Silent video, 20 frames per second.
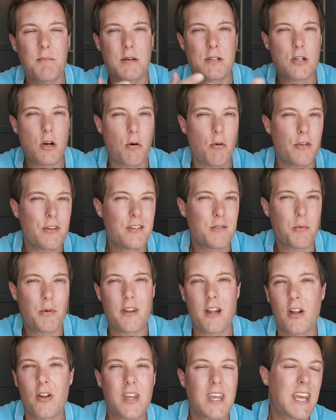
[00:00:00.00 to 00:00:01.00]
they've been told this is
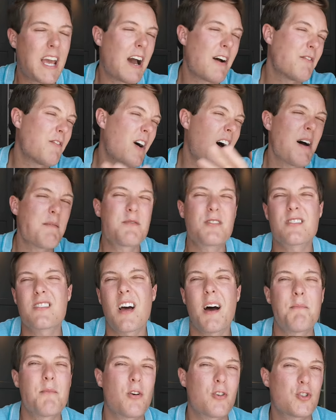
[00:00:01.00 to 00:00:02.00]
what they're looking out for.
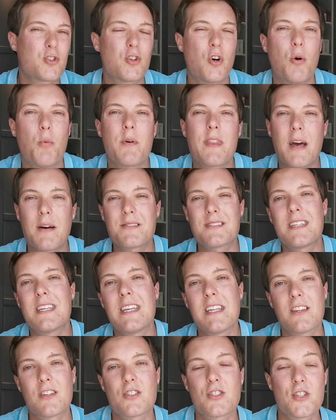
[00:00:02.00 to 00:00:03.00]
I'm not sure. Without
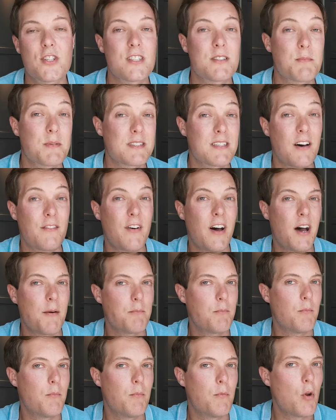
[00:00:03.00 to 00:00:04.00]
seeing the studies myself,
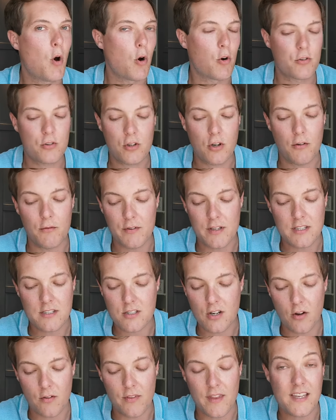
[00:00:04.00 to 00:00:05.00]
I'm not
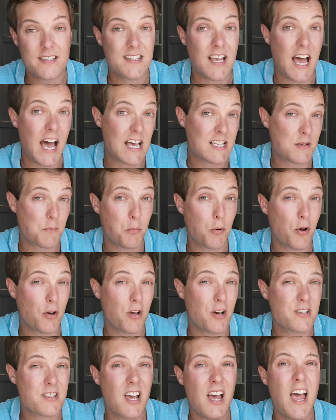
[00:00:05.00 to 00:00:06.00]
convinced on this as a
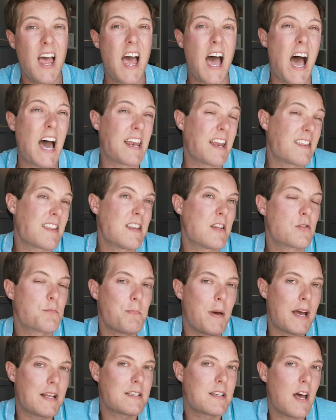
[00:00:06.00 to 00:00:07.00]
product. And I think
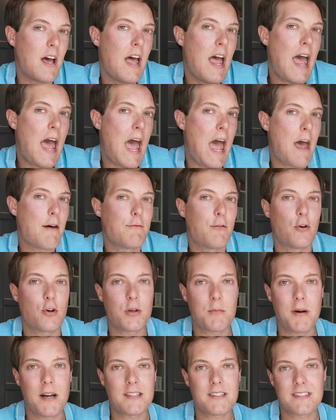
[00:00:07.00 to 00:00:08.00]
there's better hair
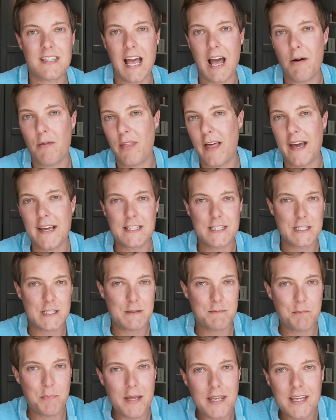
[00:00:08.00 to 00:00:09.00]
volumizers out there.
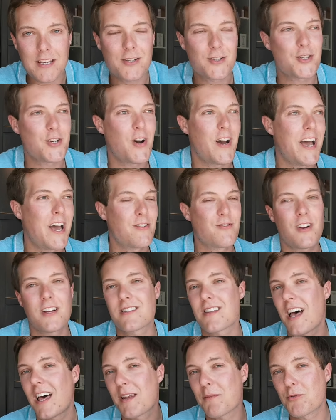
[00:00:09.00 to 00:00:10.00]
Speak to your
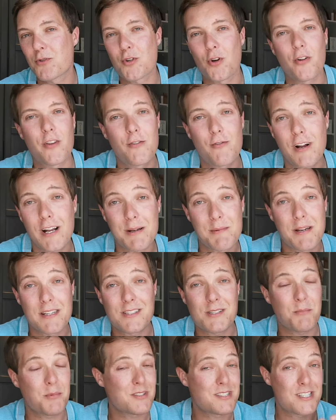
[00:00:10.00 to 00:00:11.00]
hairdresser and I'm sure they'll
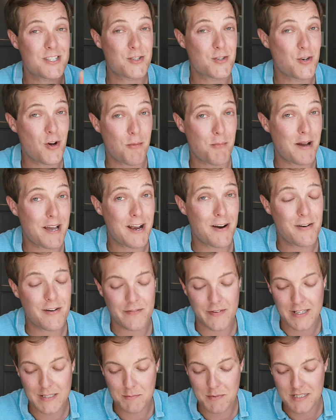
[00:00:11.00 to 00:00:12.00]
recommend some because it's not my
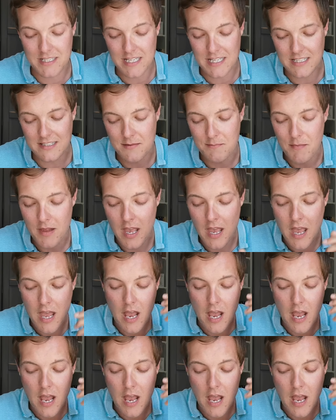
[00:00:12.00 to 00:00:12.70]
area of expertise.